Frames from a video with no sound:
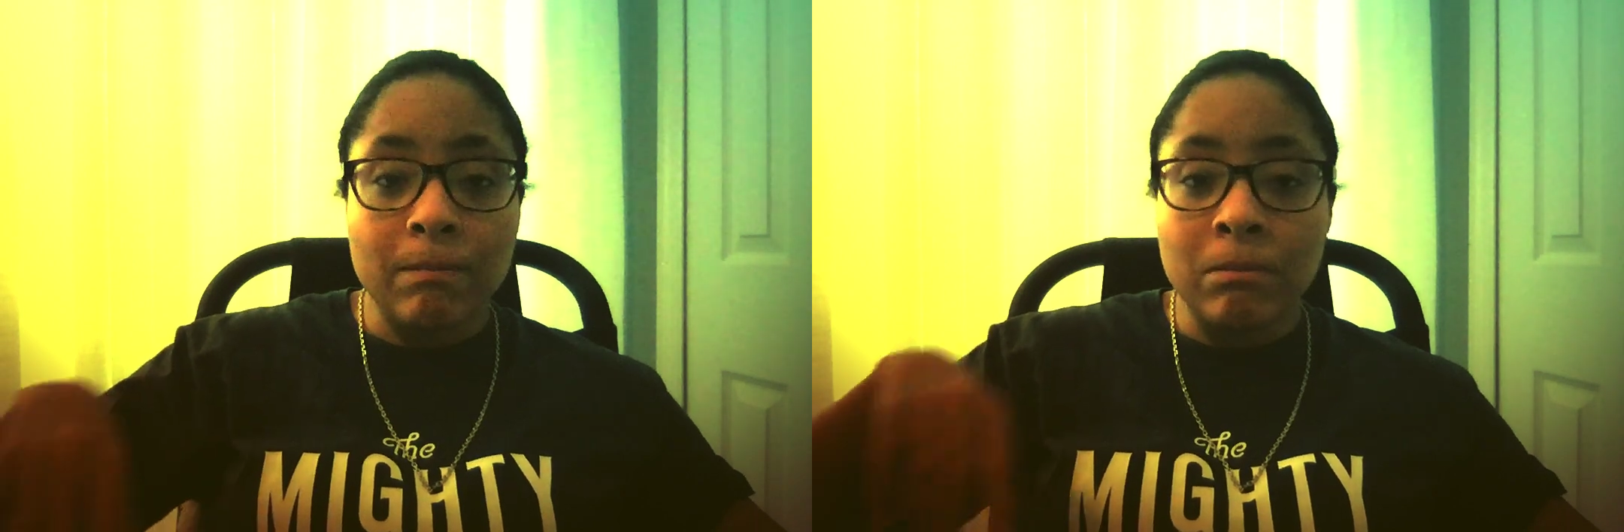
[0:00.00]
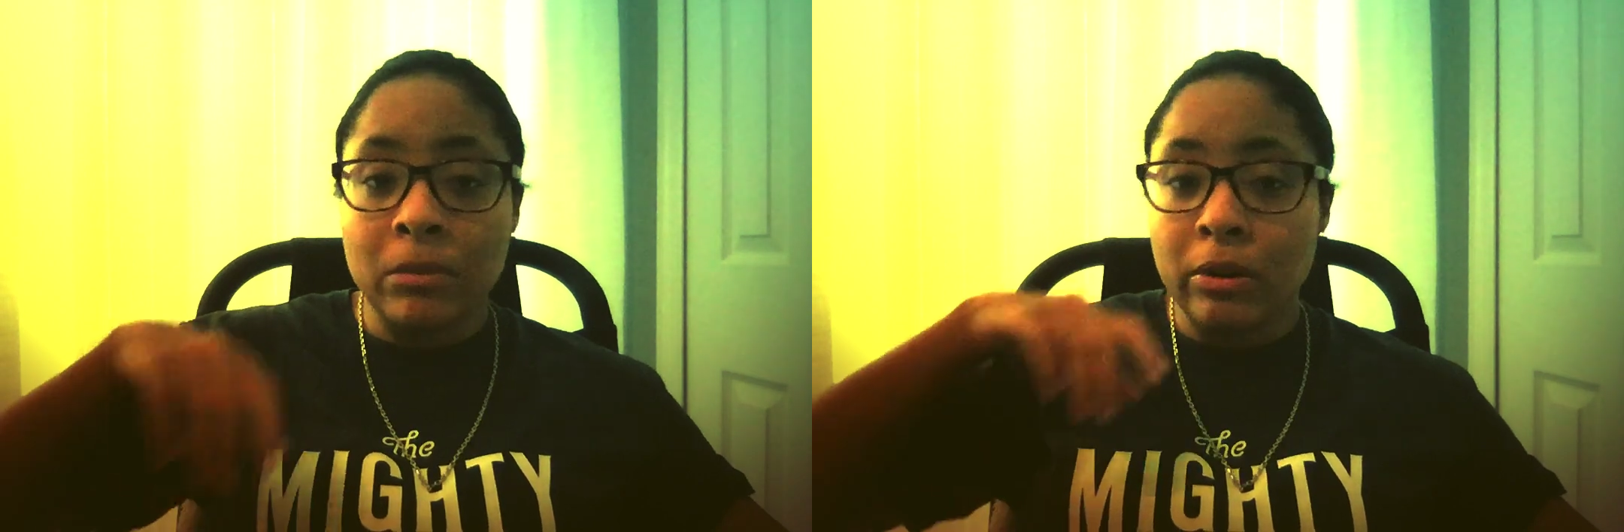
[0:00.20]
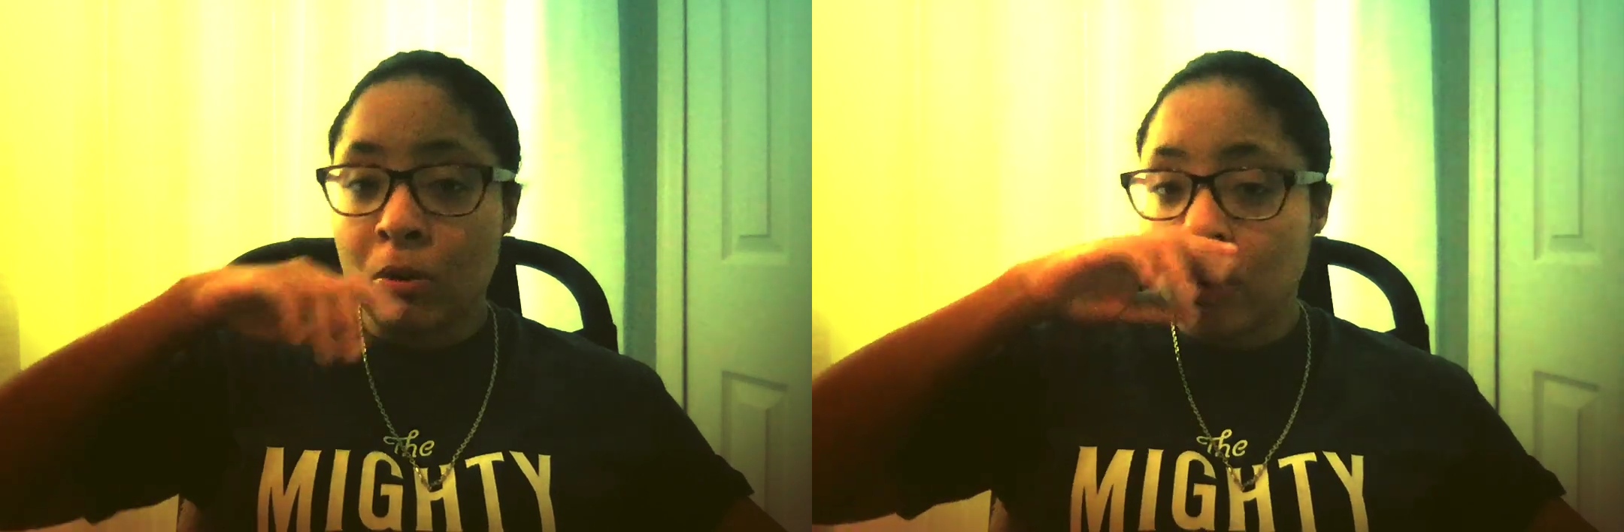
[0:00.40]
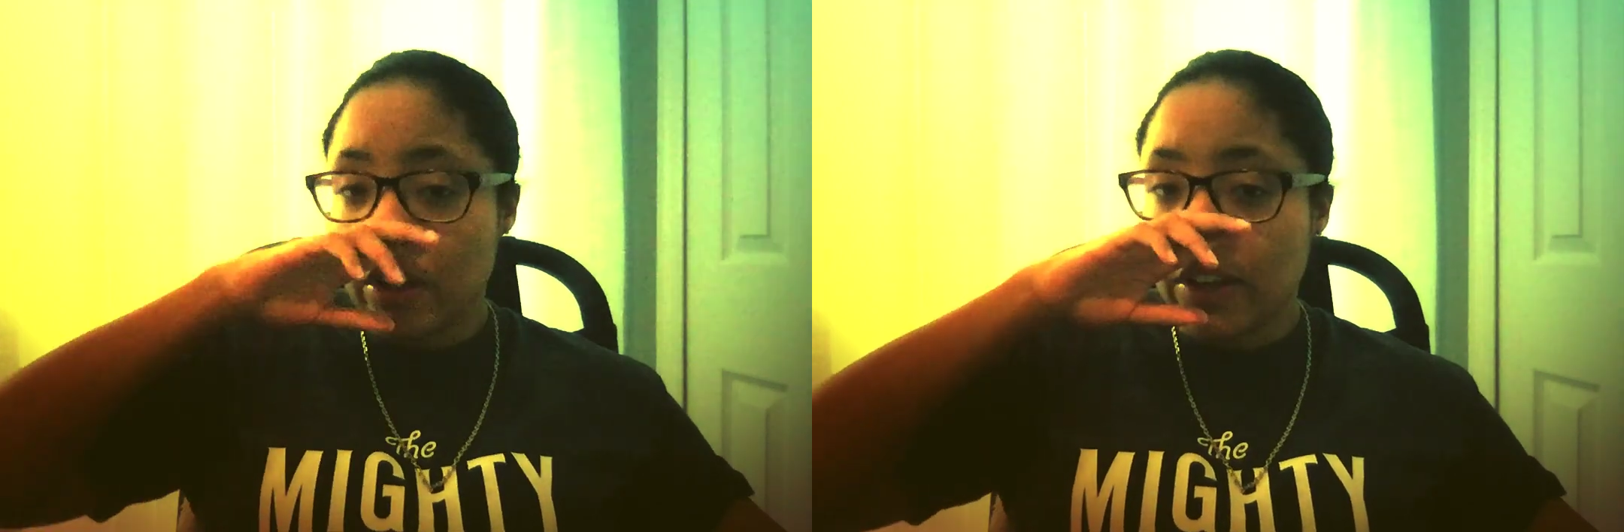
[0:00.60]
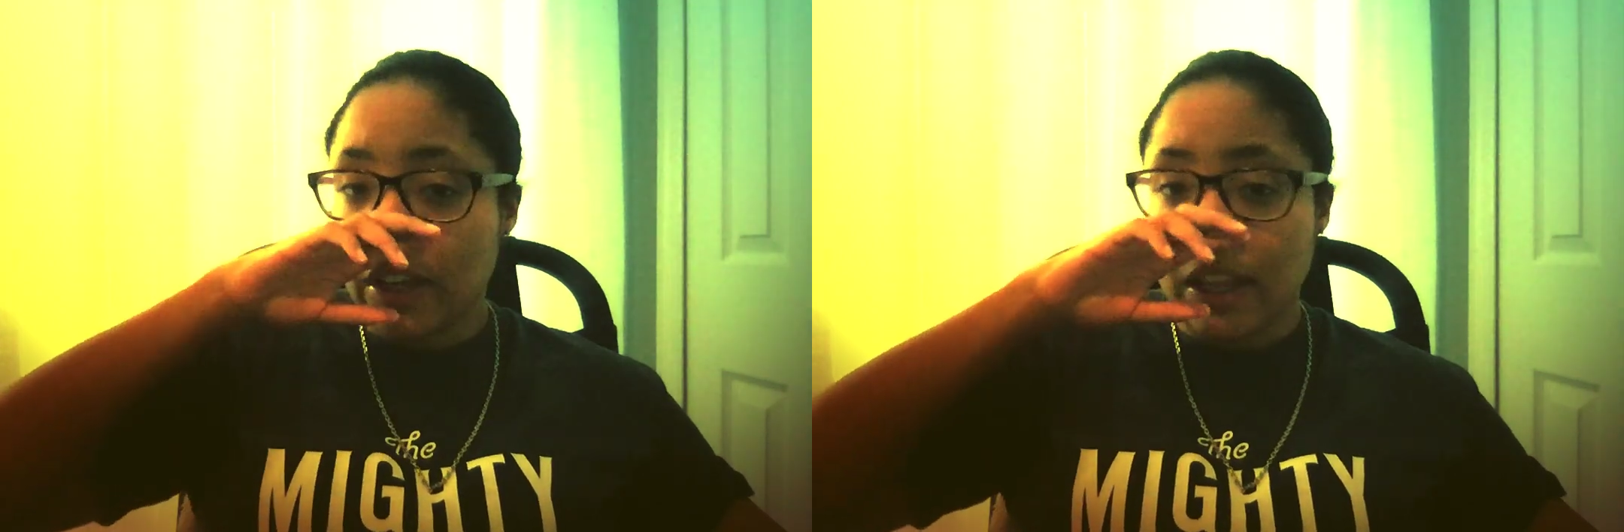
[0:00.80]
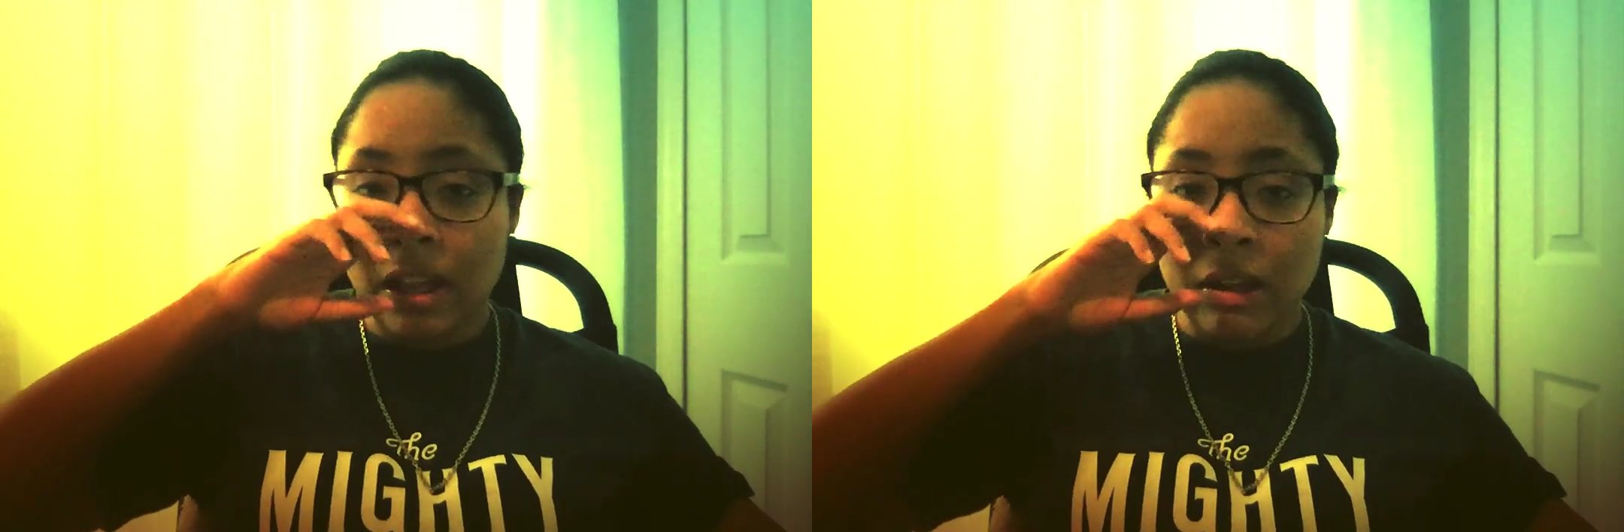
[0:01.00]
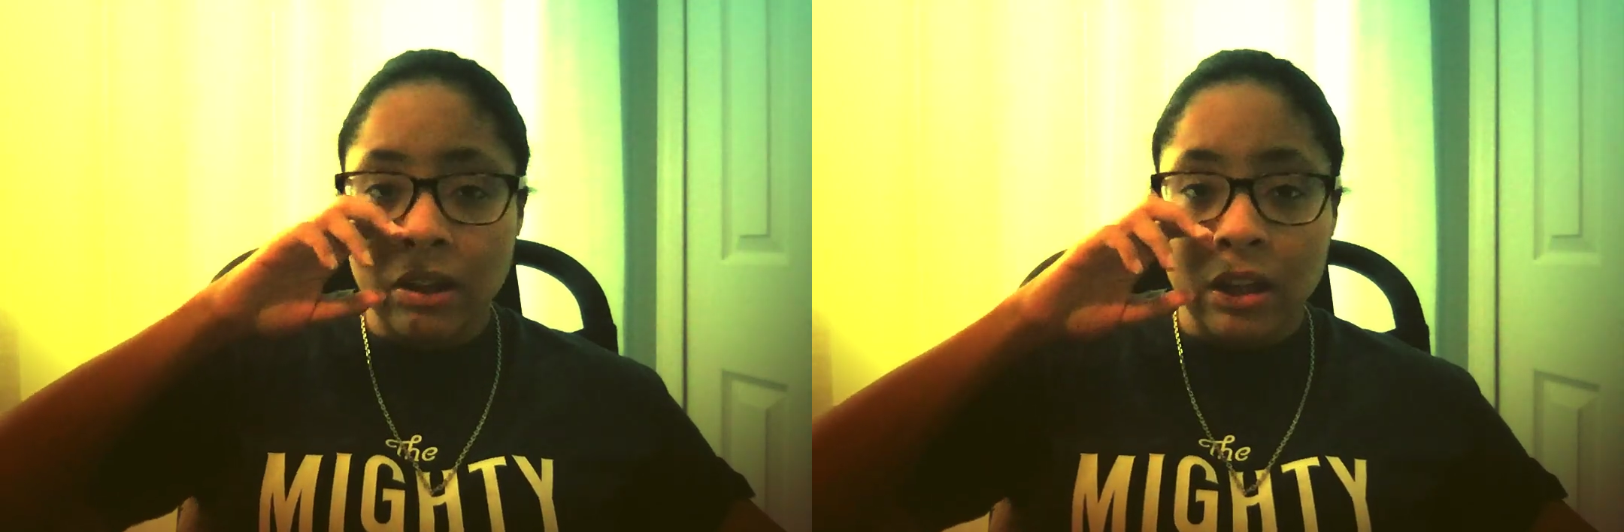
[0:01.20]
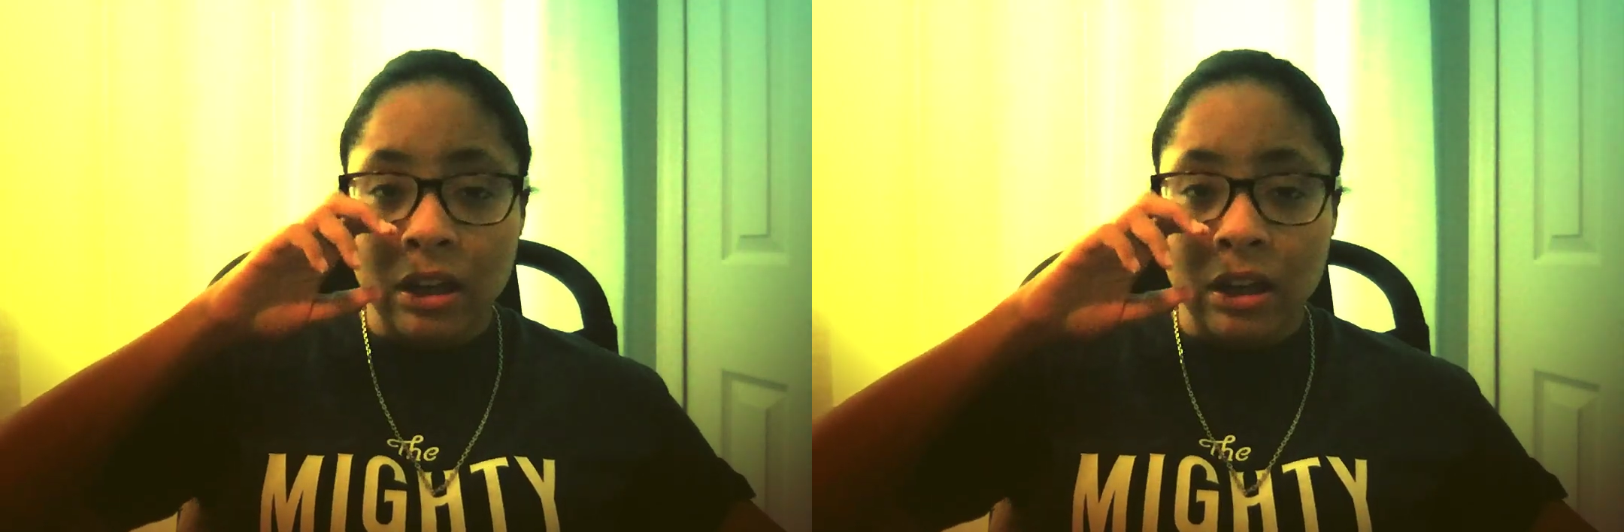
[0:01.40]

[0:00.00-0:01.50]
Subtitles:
until one day